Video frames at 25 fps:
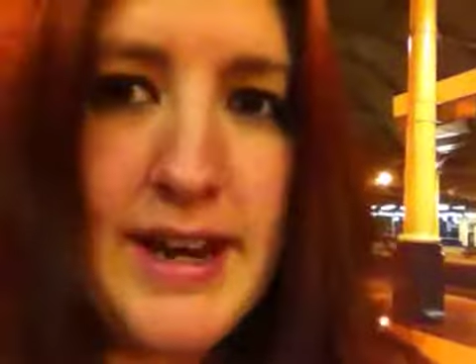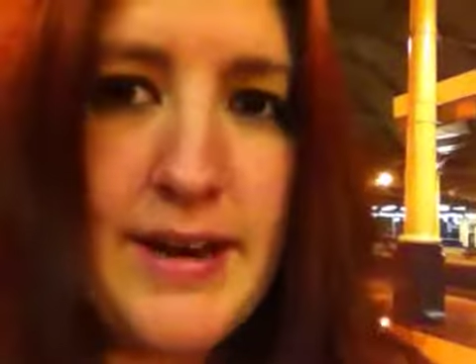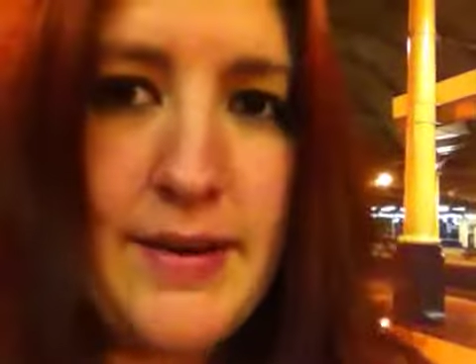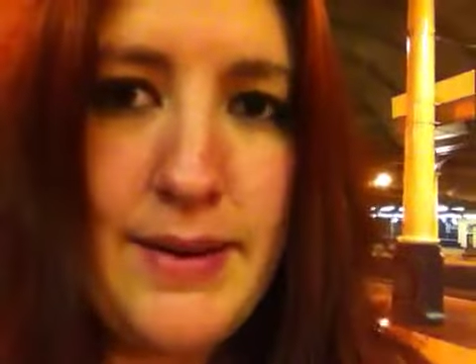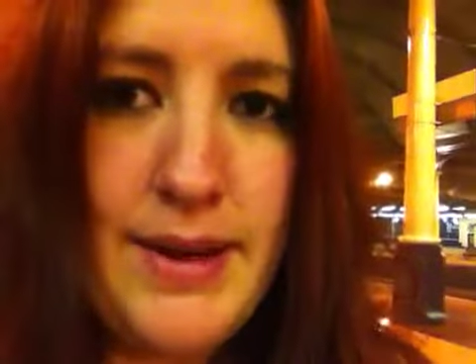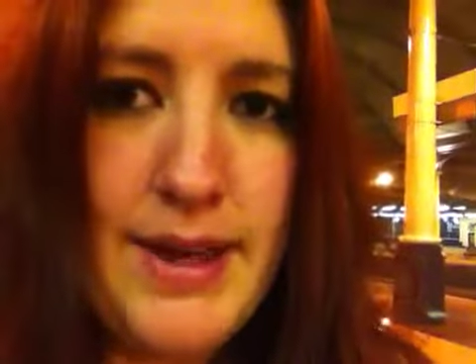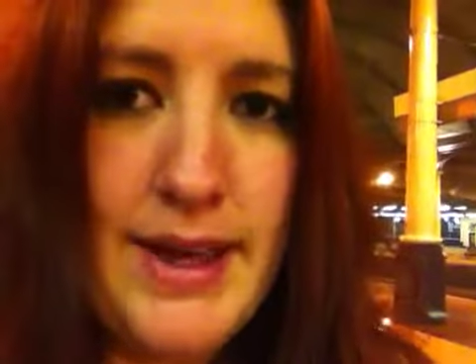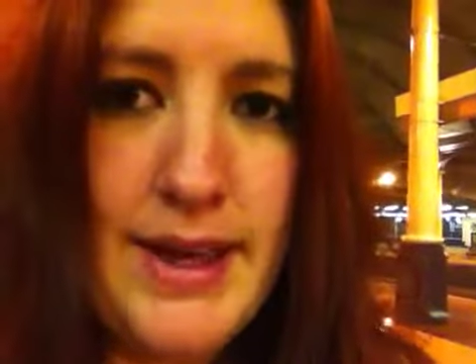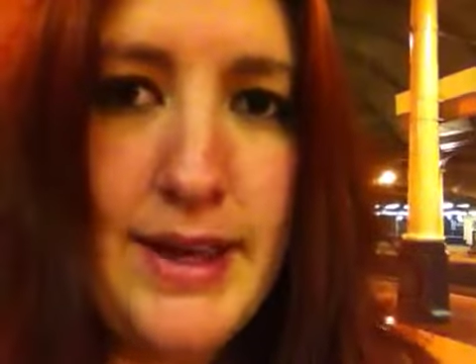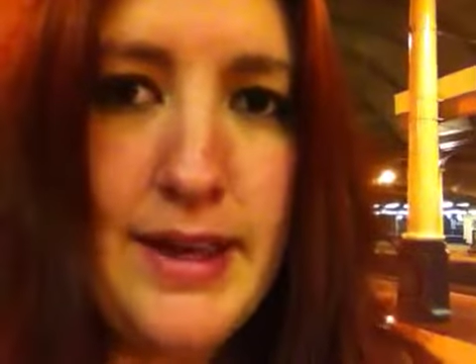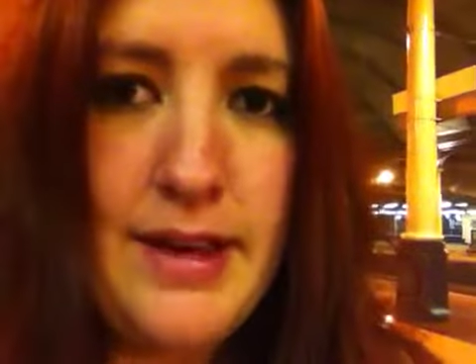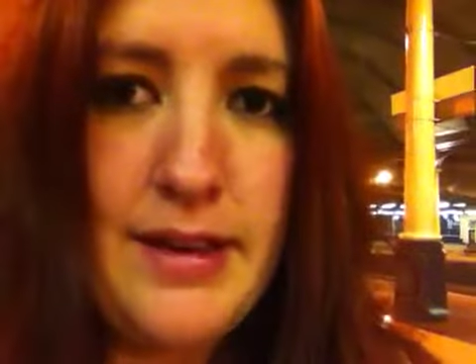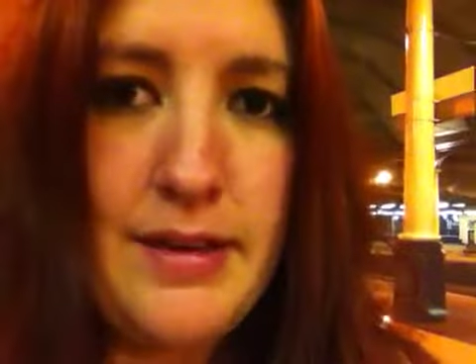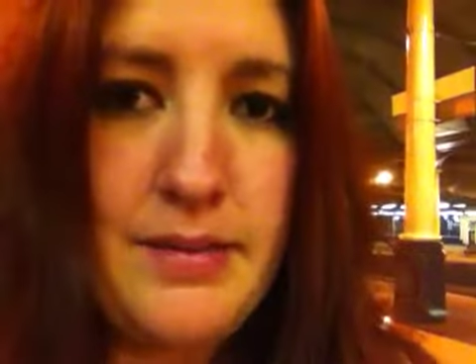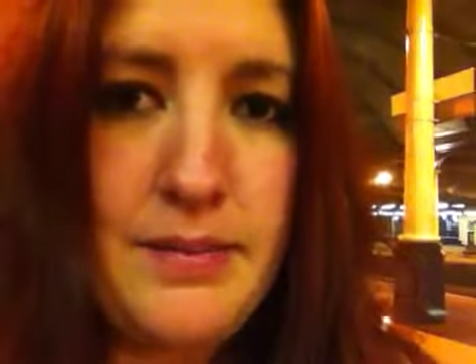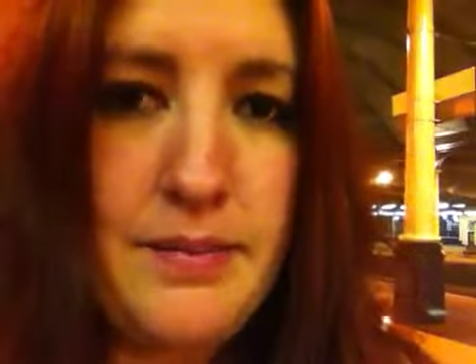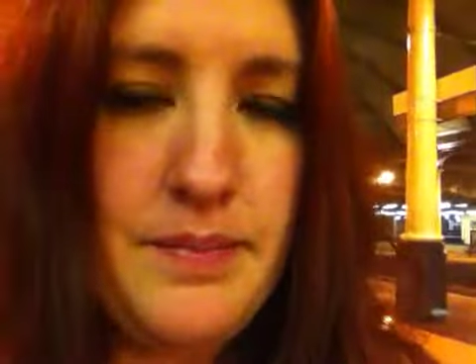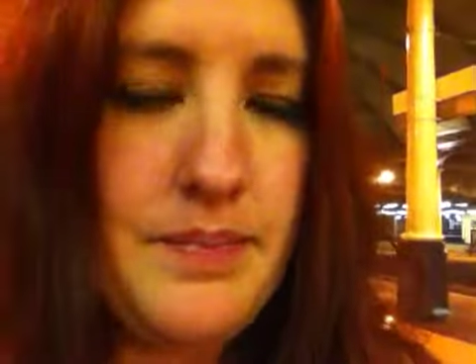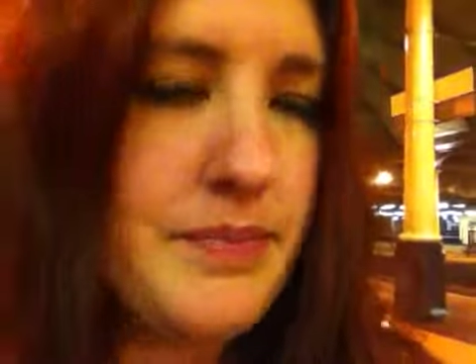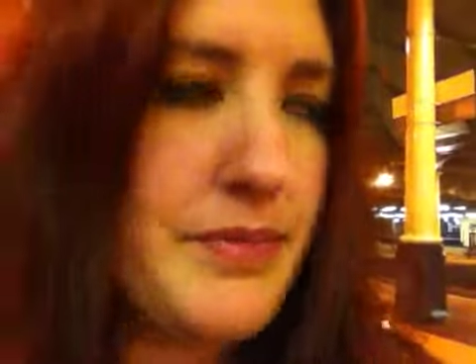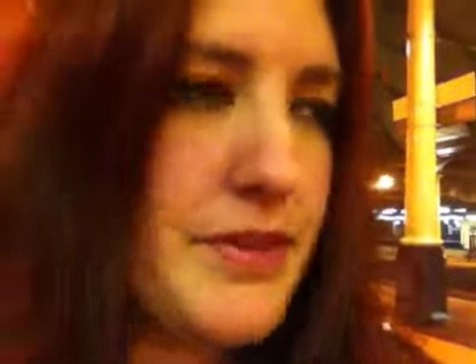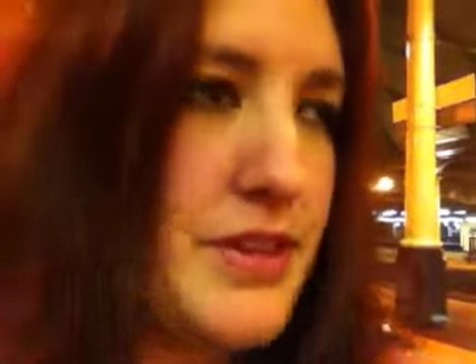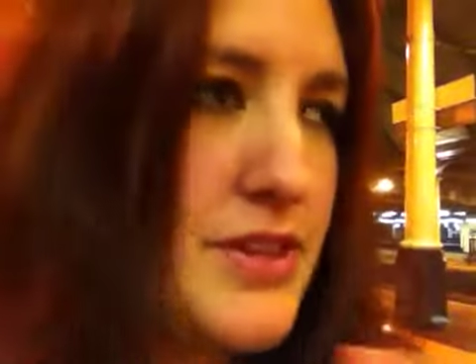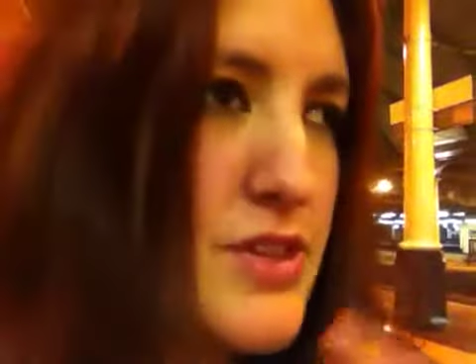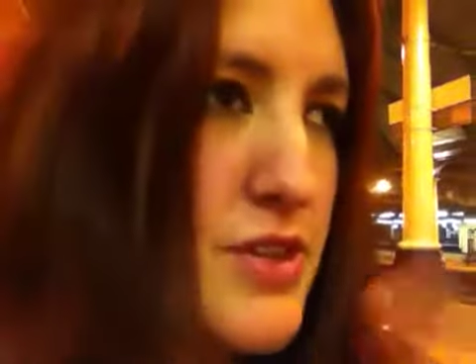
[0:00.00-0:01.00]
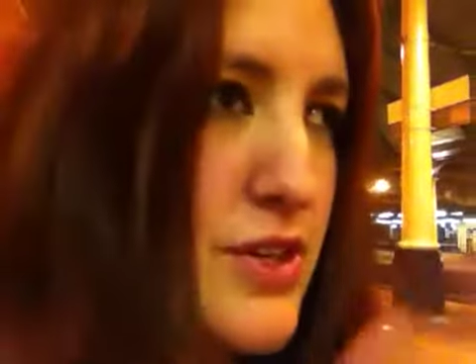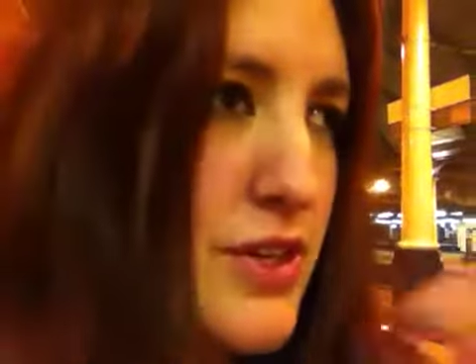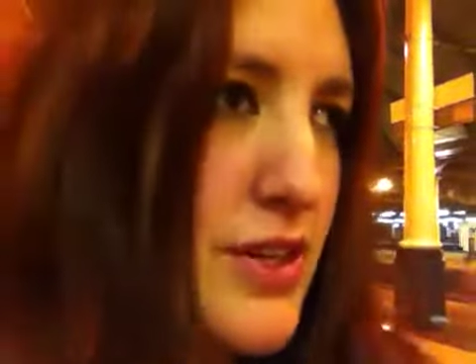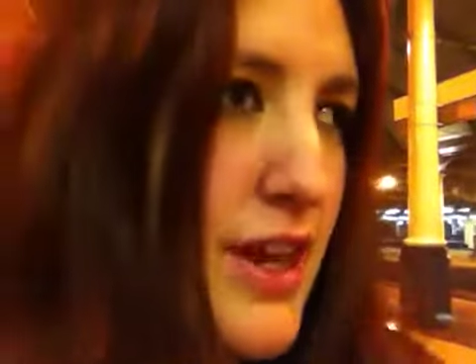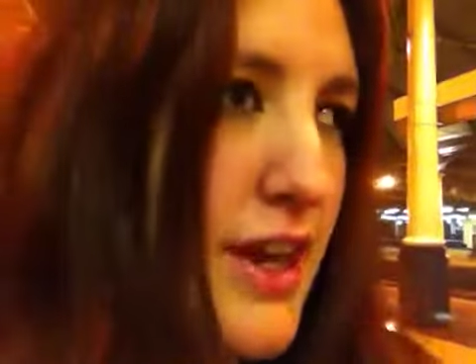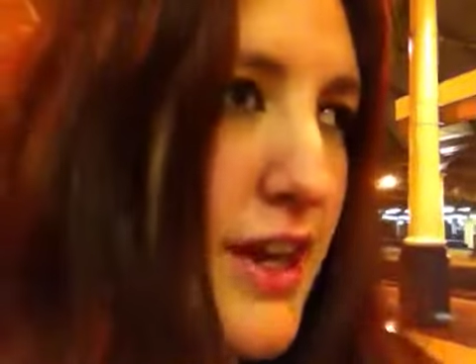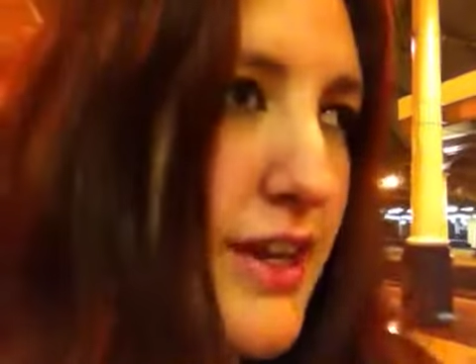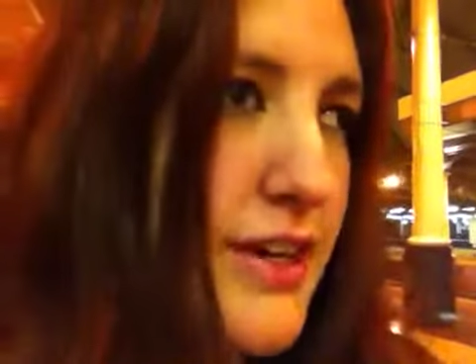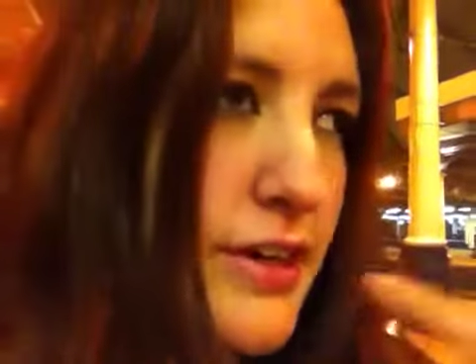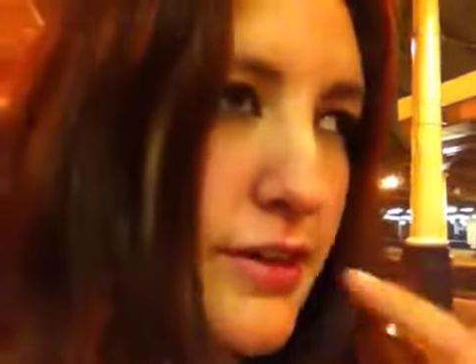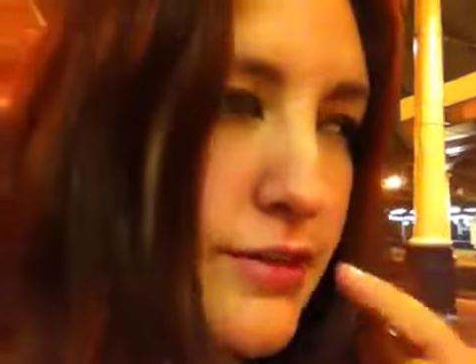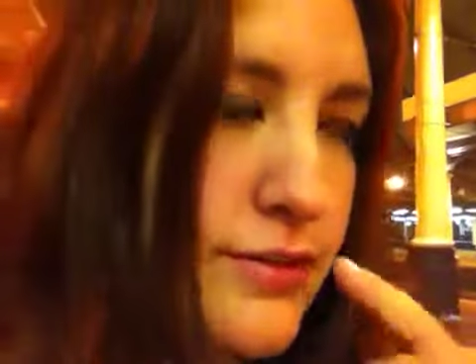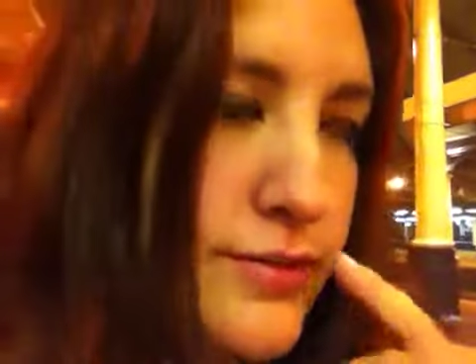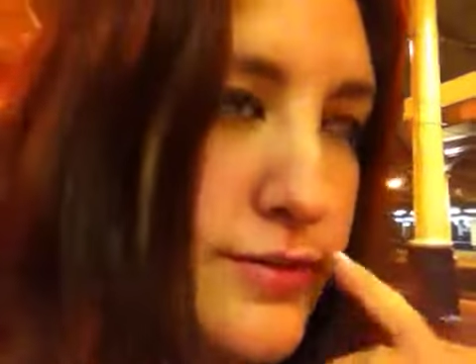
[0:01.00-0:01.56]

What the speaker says: out here, kind